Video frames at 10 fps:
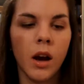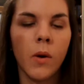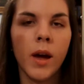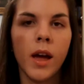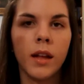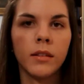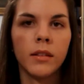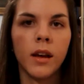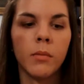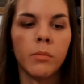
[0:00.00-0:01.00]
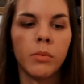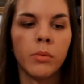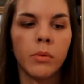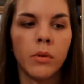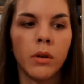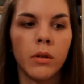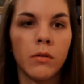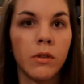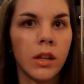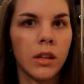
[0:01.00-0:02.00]
how I ended up
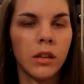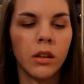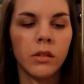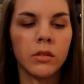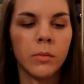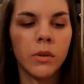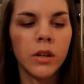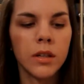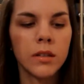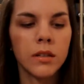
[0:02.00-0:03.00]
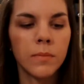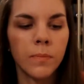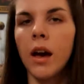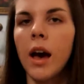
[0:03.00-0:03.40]
reading those books.